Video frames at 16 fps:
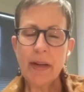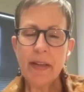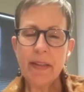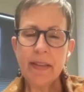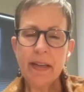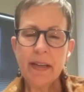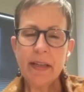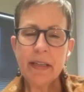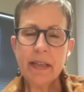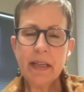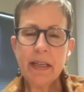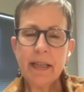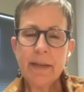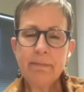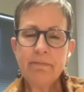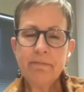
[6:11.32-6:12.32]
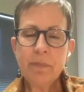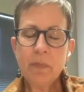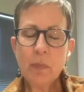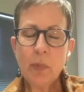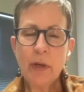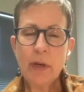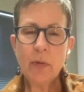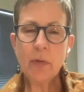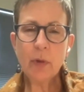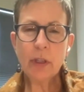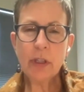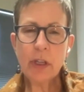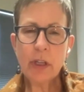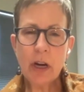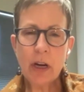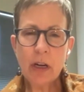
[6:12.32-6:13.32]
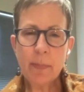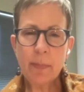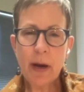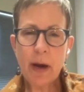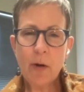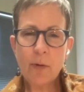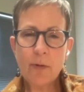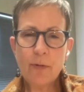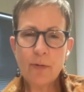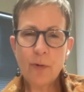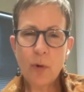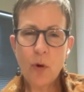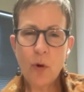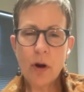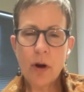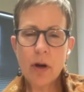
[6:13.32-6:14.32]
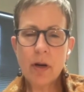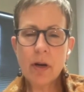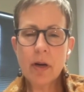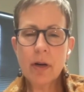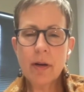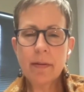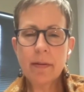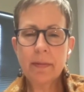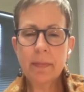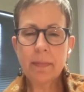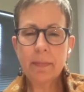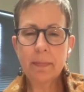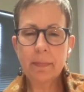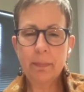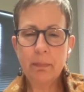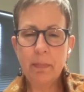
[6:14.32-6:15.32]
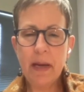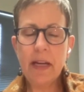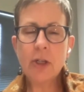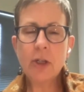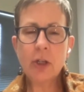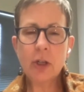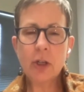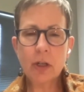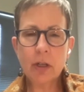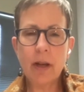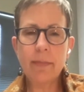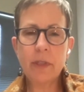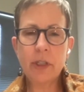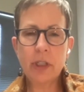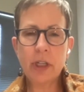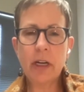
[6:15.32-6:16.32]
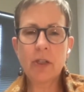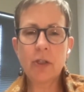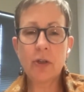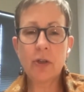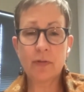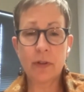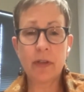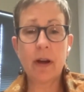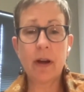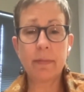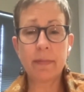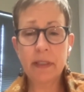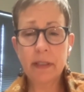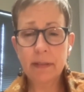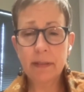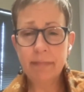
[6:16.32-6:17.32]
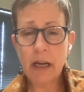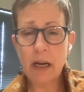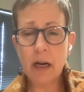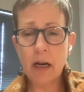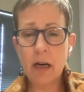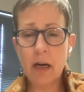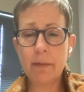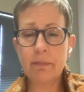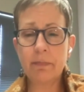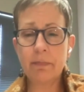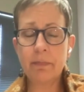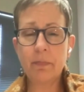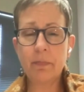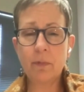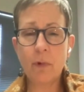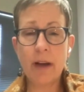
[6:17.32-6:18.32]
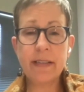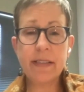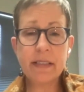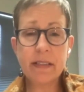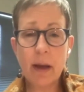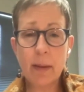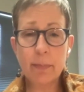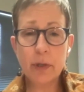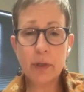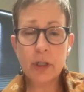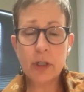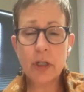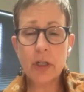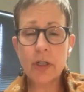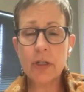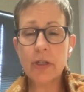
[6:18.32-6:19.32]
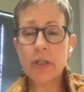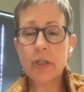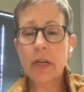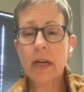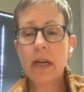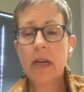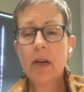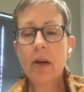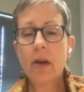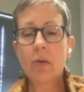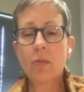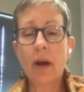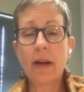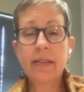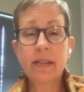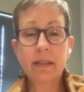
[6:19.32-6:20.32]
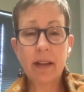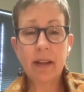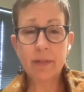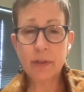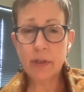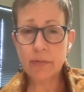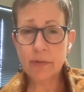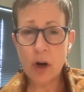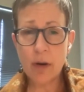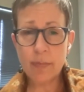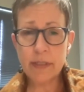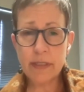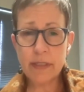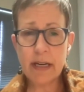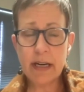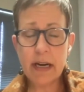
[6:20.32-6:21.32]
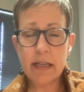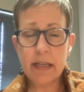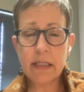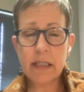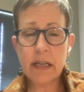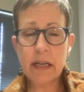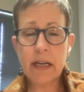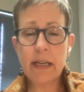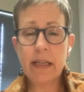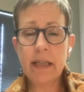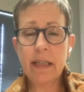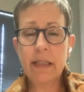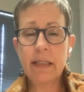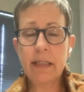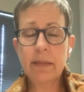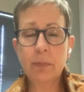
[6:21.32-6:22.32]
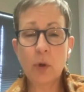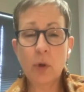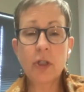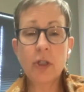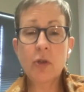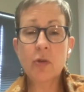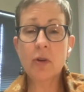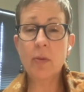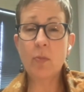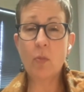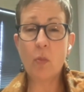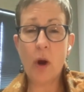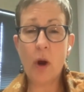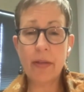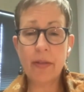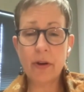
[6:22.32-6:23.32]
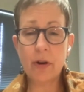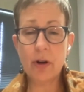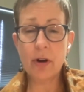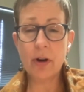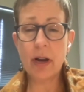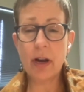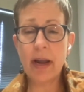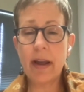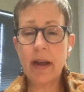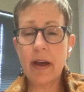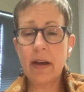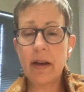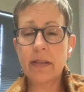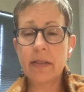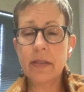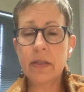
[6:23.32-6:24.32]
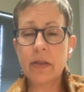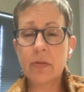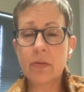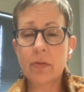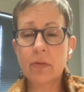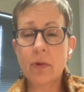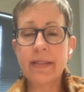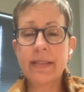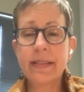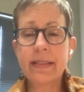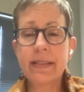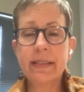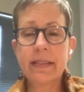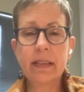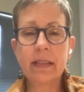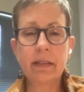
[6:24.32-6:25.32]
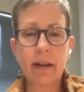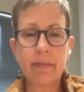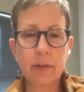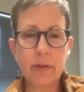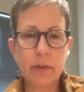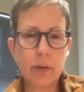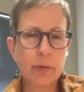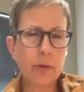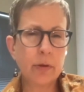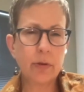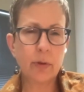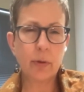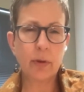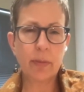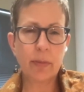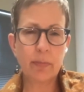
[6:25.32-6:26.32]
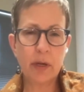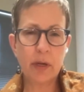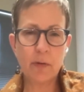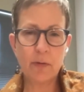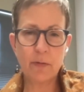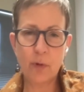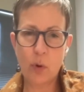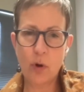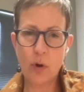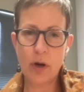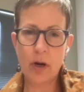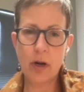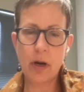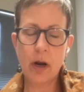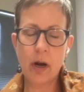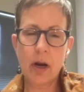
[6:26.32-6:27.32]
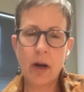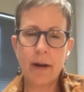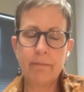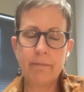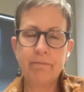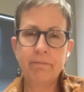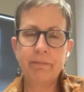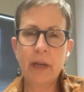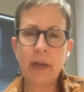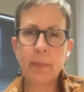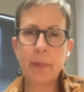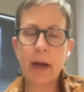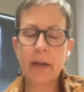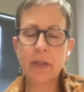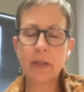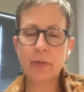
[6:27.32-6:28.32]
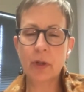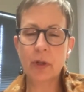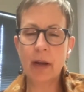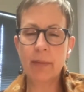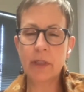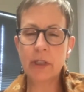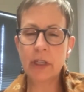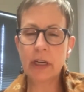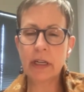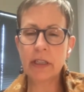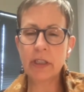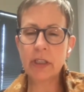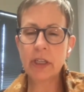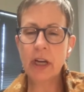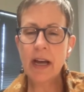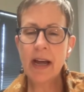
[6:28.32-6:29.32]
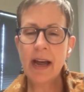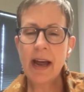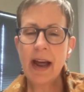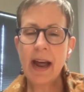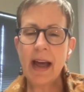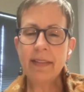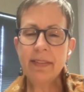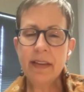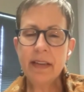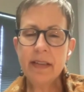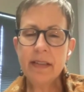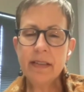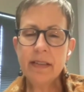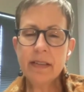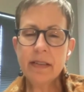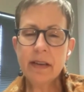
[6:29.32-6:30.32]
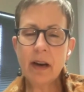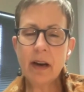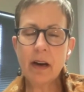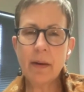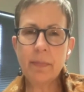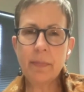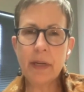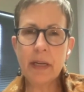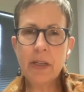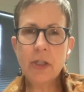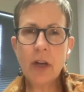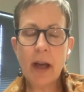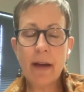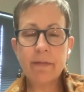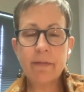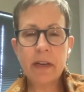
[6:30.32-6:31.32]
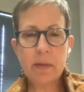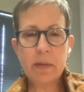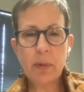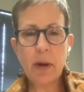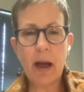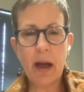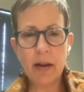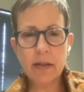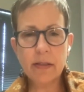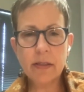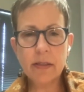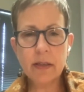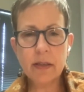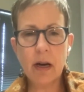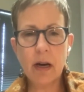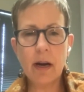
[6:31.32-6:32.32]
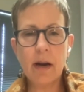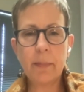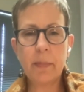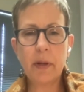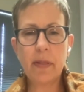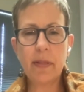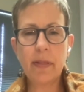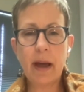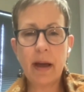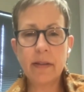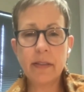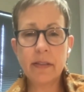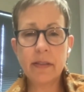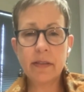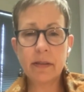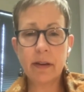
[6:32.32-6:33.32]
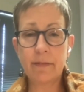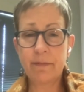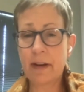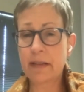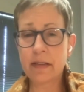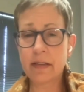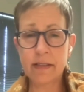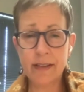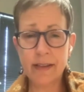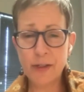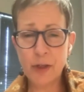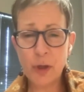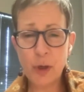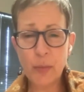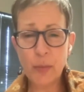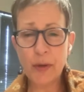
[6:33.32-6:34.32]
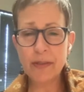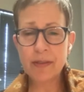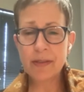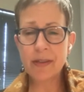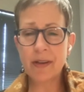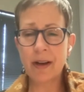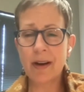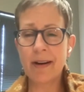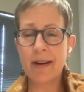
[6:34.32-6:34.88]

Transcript: I think we can really talk about four major climate change phenomena: rising temperatures, rising levels of carbon dioxide, more extreme weather, and rising sea levels. Those are sort of the big four impacts of climate change. And these each have impacts that affect us as humans.